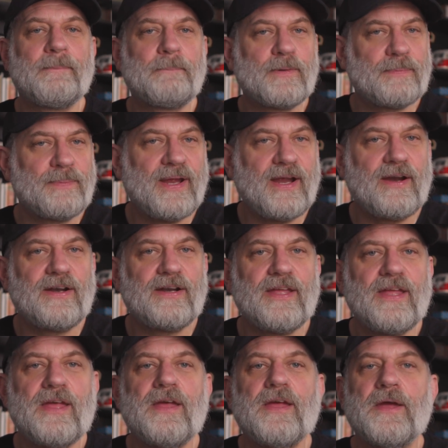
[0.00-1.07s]
and prepared,
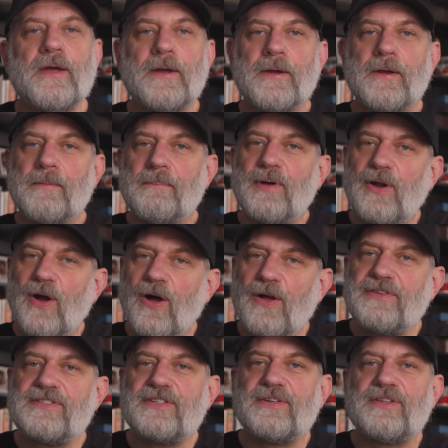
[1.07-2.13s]
but
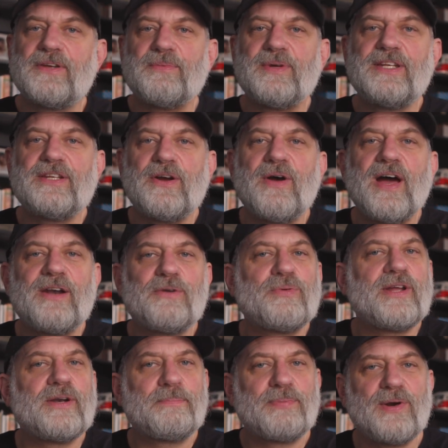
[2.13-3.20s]
also that we know how to
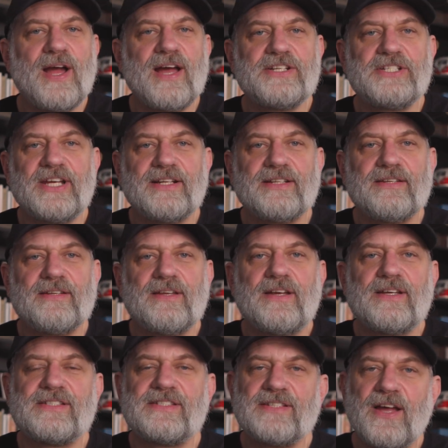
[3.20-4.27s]
run a project.
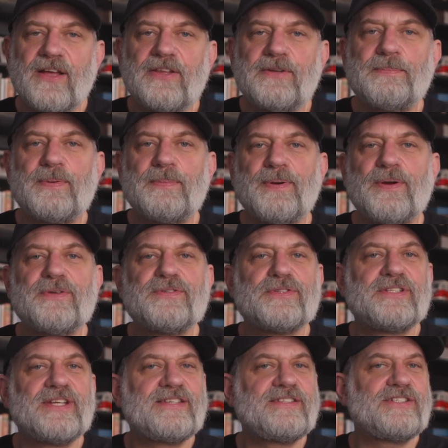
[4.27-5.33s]
A solid proposal
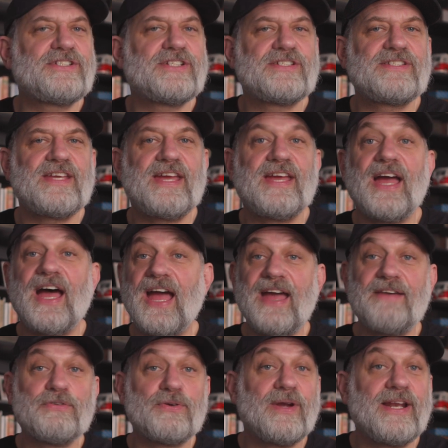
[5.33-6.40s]
doesn't just say, I
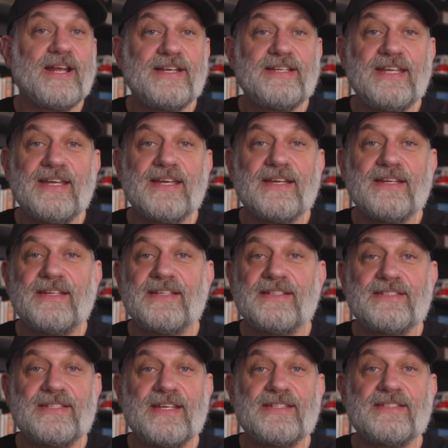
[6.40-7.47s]
have a great idea.
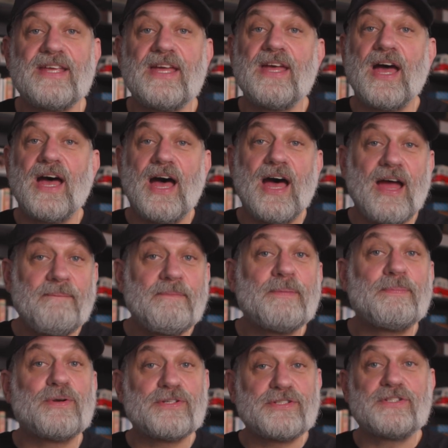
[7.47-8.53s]
It says, I'm the
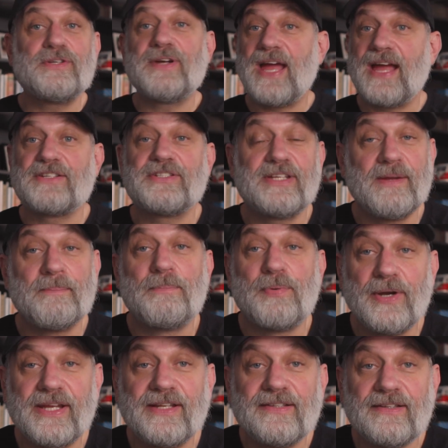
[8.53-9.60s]
person who actually can
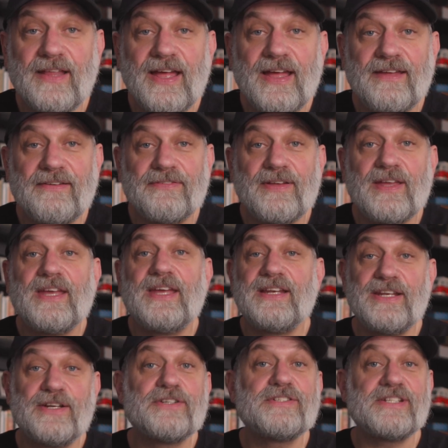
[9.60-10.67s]
bring it to life, and
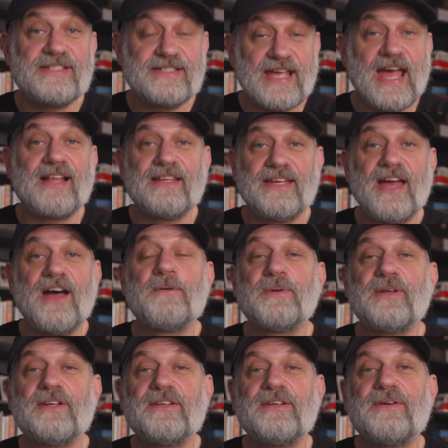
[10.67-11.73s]
here's exactly how I'm
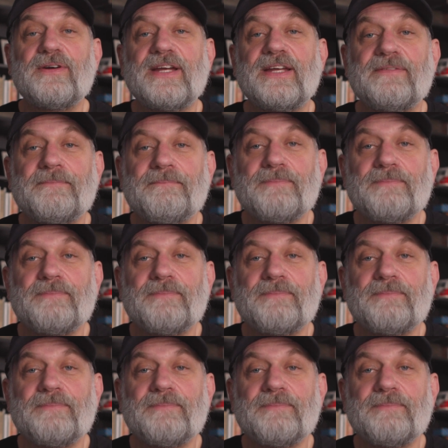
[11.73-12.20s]
going to do it.